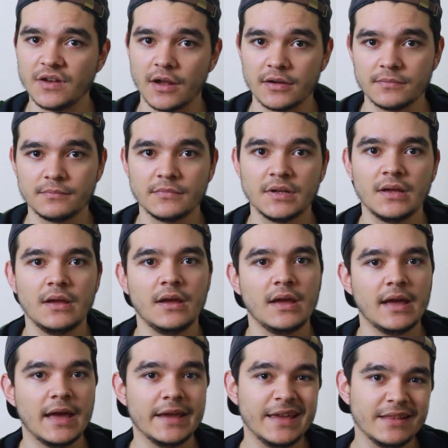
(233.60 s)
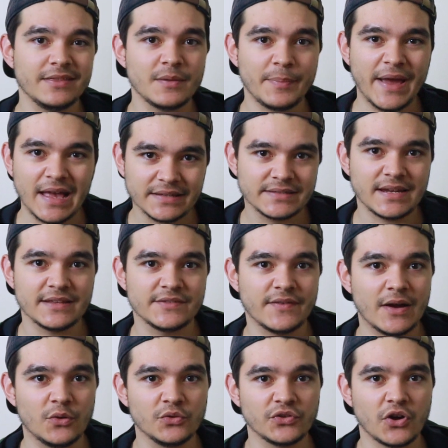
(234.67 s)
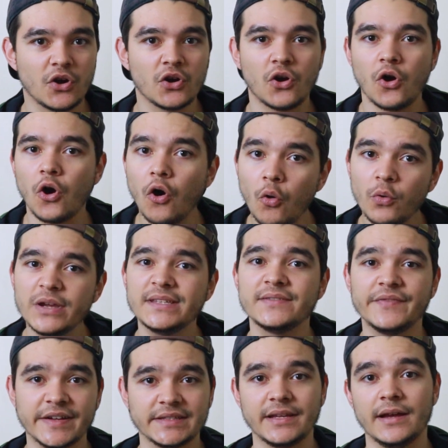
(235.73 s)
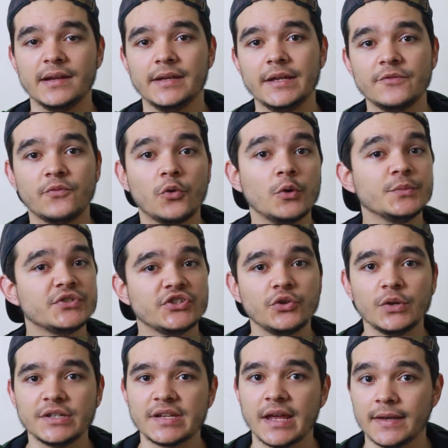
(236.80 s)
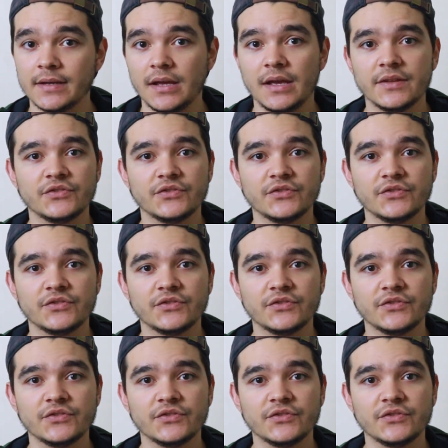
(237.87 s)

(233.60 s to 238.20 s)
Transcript: done. Again, the past tense vowels are always fatha in Forms 2 to 10,